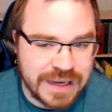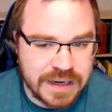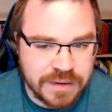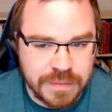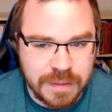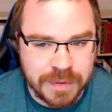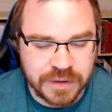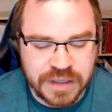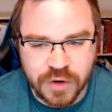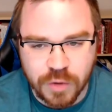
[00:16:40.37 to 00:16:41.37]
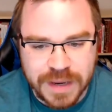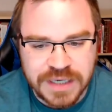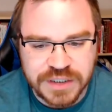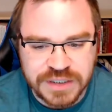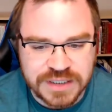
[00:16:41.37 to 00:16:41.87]
in and build out your
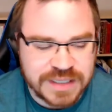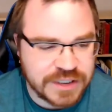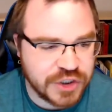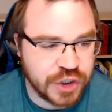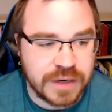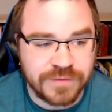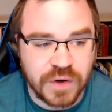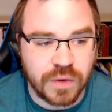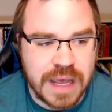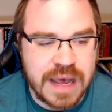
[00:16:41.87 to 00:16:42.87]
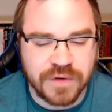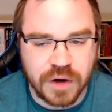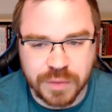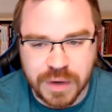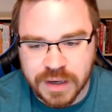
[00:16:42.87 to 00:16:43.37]
patient success journey if you don't have it
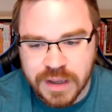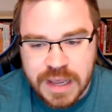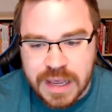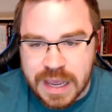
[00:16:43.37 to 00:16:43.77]
already.